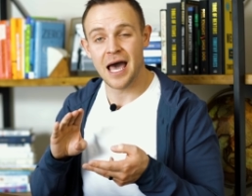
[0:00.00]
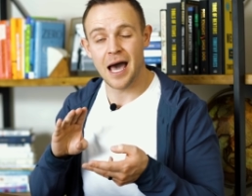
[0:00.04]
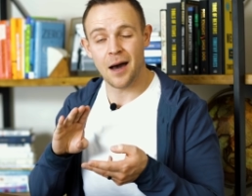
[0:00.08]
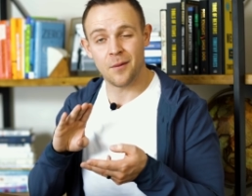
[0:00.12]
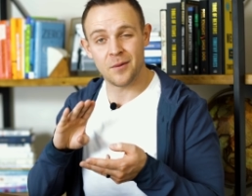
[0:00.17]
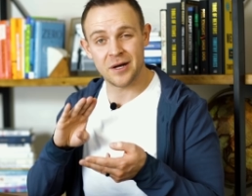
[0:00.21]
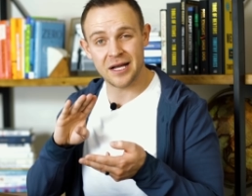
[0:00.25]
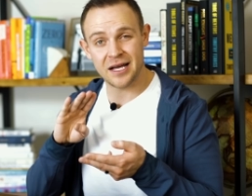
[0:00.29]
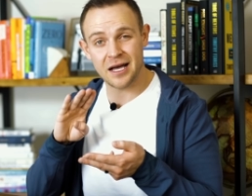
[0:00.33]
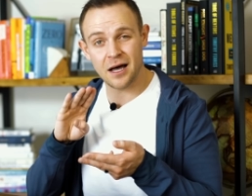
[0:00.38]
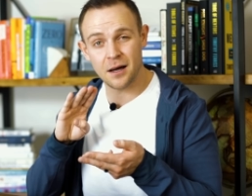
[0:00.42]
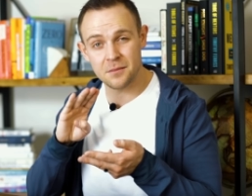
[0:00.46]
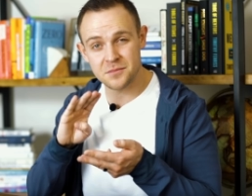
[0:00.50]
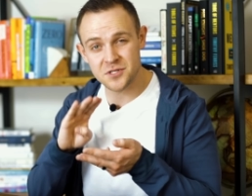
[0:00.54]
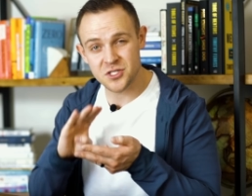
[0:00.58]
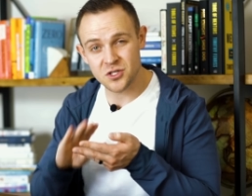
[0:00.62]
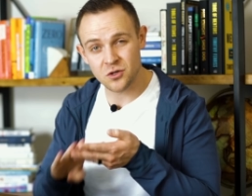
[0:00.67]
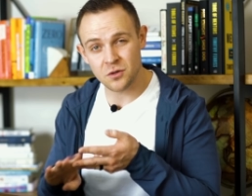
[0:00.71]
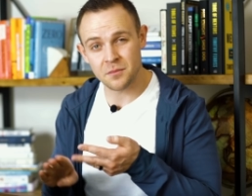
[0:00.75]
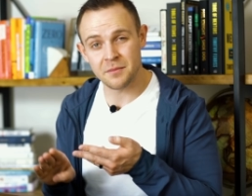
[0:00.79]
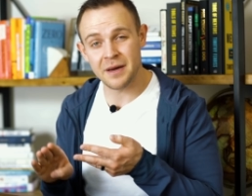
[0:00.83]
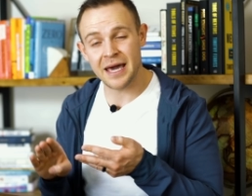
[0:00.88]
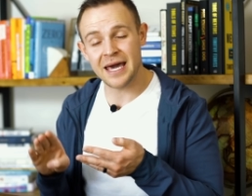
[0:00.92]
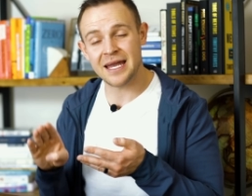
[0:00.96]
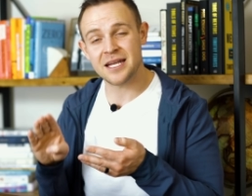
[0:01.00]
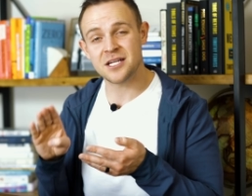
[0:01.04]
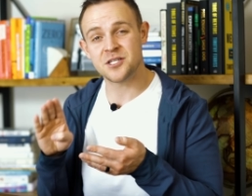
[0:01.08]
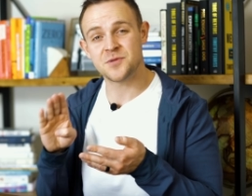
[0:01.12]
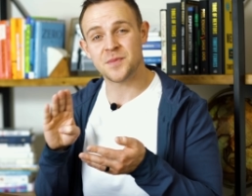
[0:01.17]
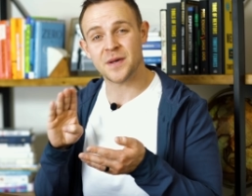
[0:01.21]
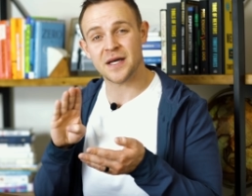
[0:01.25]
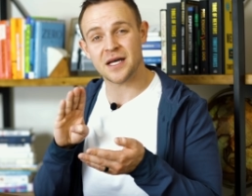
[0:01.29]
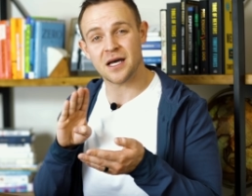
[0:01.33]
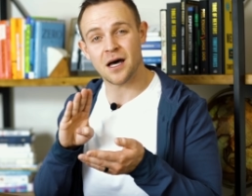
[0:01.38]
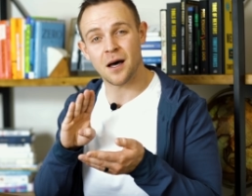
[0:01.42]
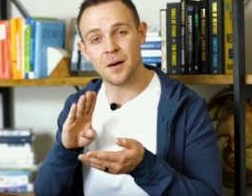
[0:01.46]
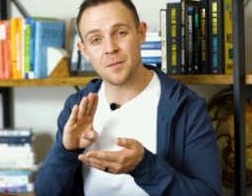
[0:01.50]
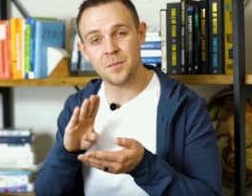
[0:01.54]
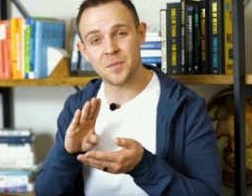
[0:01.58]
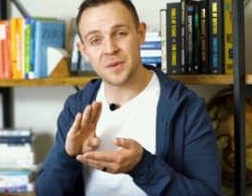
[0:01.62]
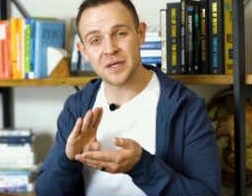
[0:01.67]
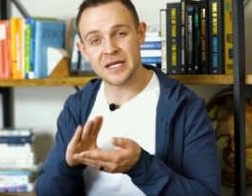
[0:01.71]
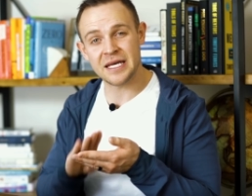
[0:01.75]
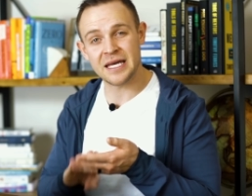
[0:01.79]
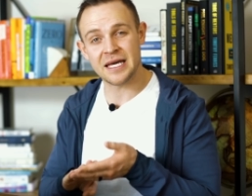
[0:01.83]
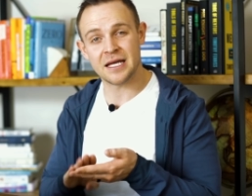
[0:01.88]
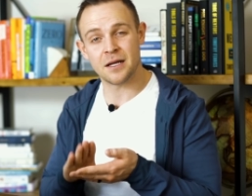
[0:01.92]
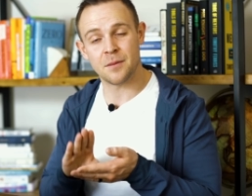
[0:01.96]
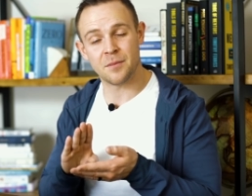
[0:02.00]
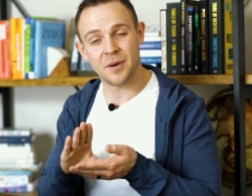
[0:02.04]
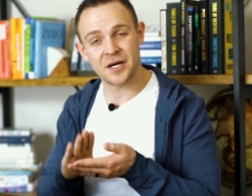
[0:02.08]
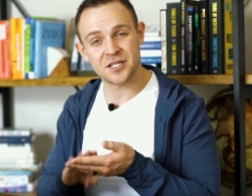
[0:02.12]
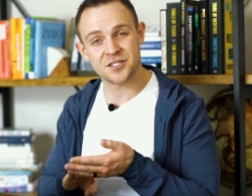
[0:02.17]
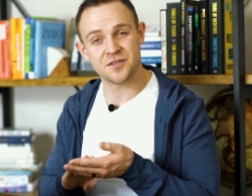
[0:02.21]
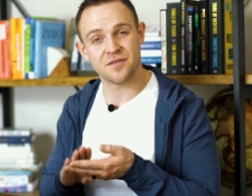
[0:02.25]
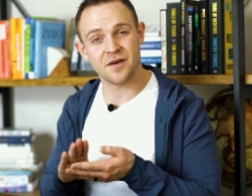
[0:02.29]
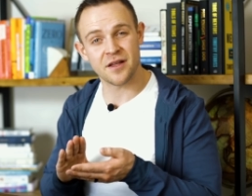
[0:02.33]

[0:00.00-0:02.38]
and when it comes to a management company and a bunch